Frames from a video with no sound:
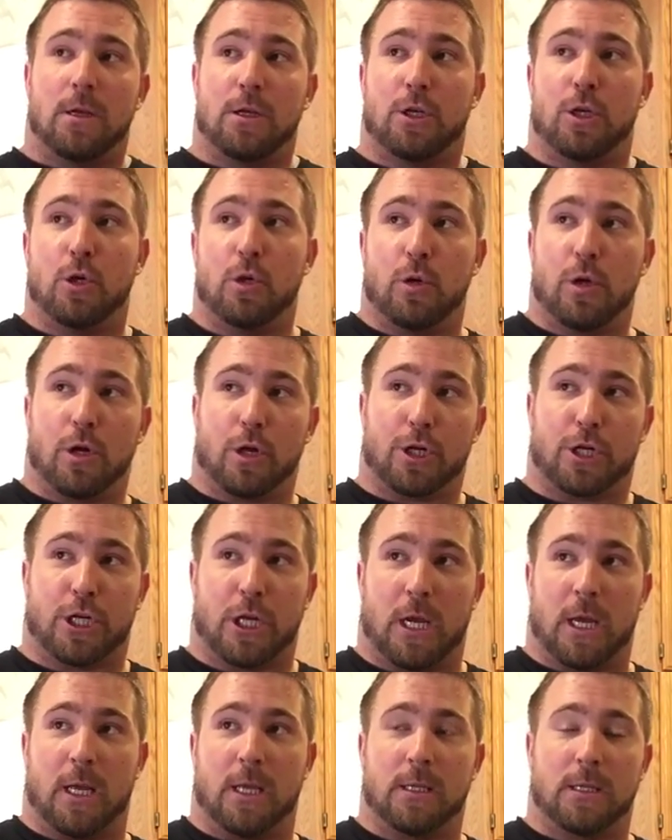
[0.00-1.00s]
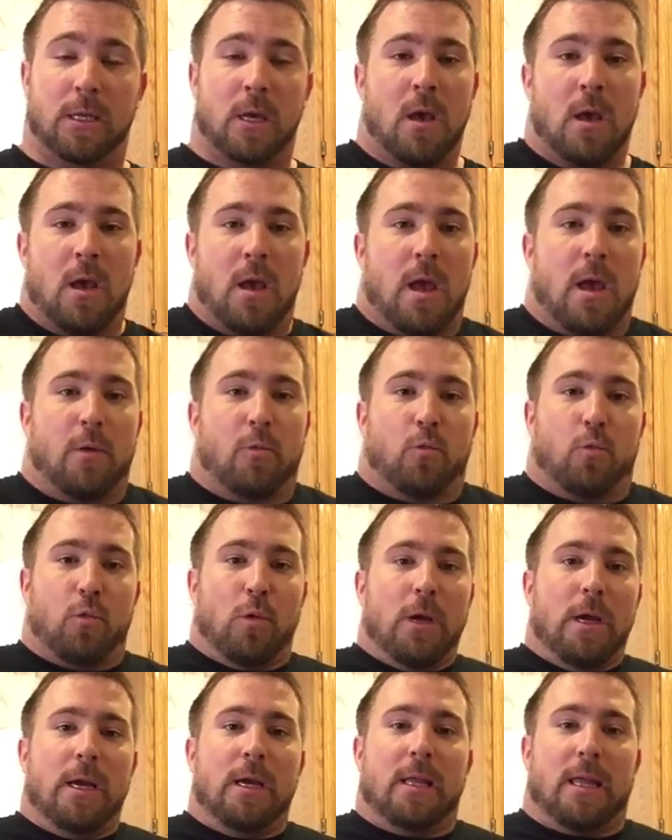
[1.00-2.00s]
to your shins and
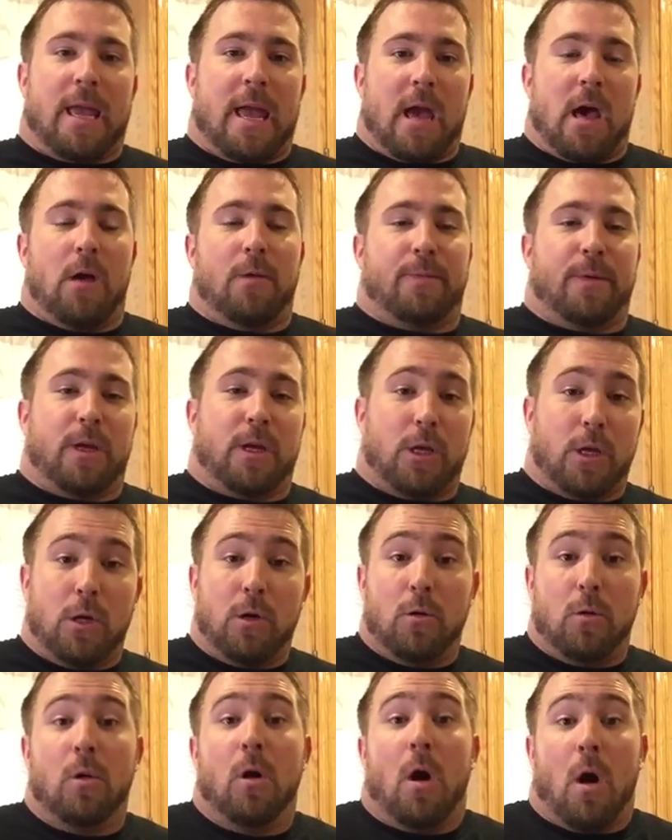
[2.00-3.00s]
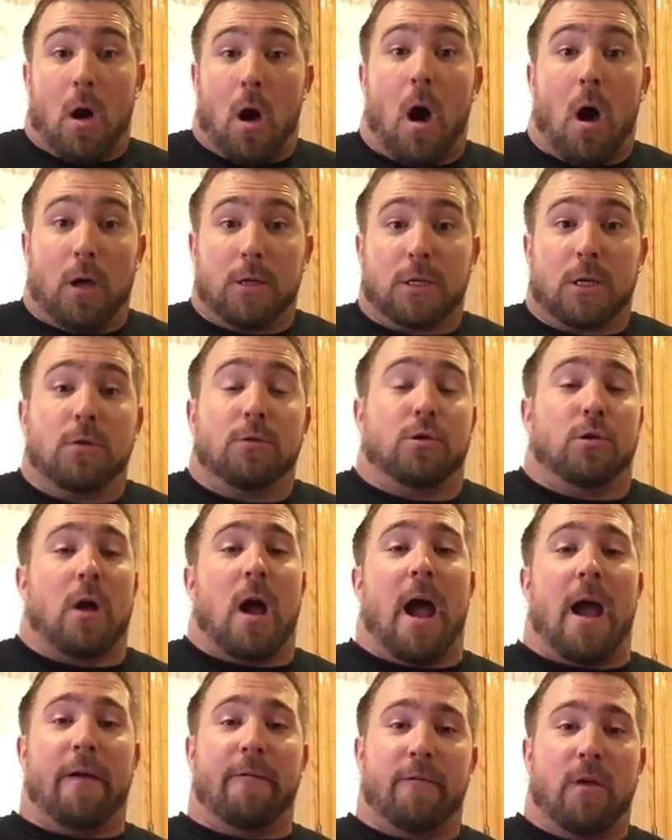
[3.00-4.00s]
really helping you also
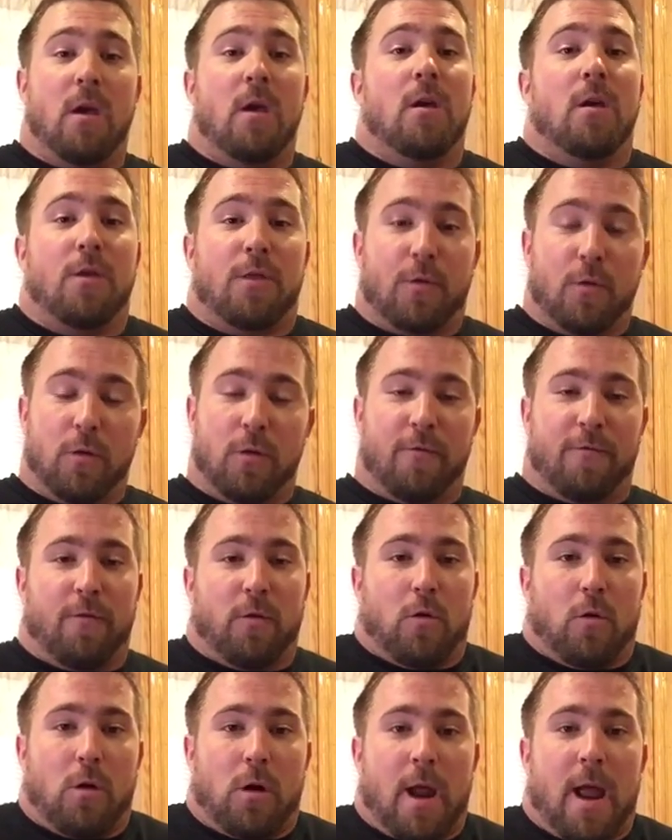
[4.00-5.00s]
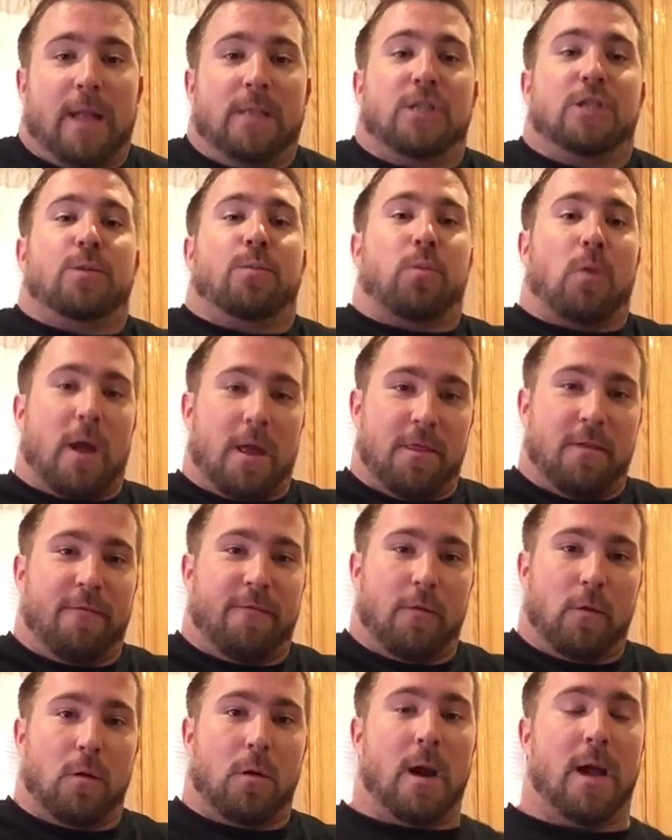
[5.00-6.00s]
drive through the floor and spread the
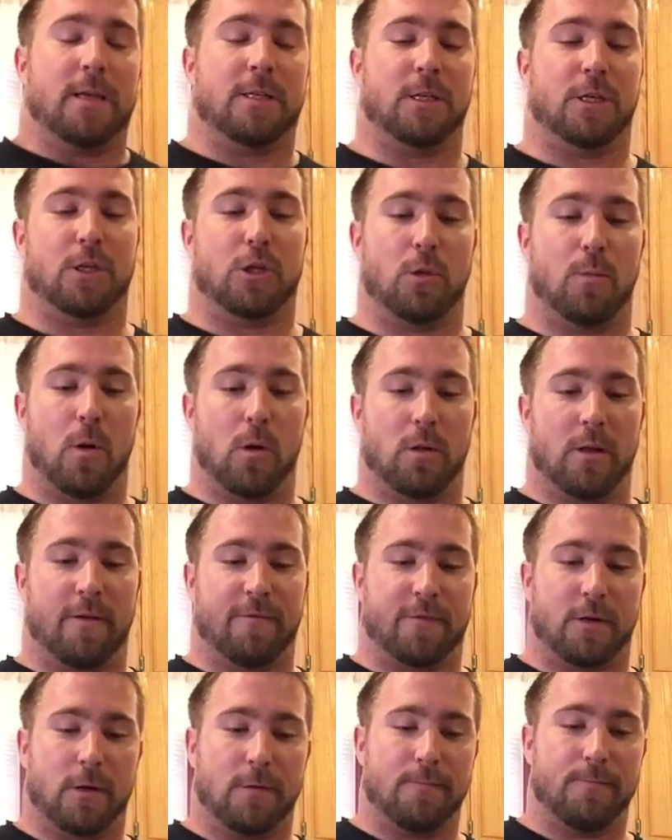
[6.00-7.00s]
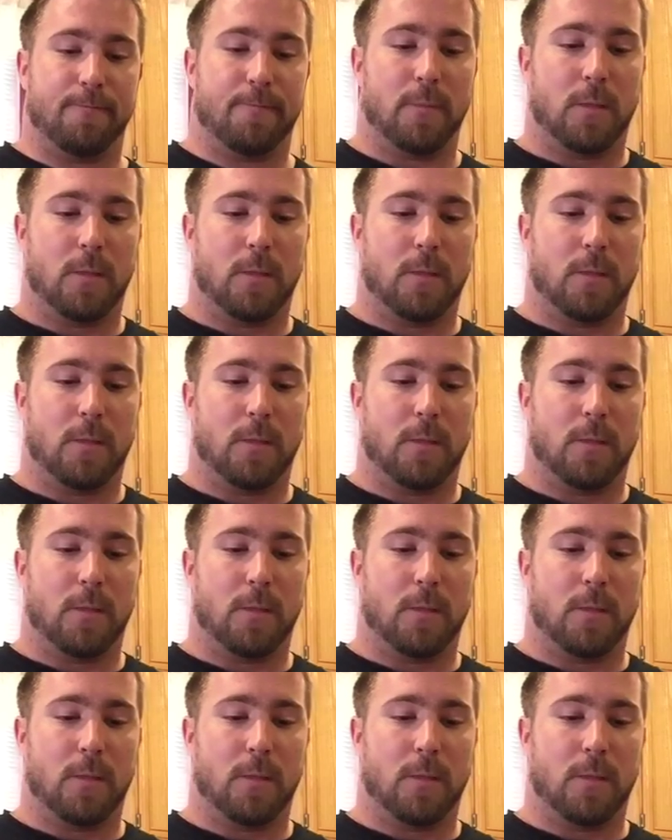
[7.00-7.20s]
floor as a sumo lifter.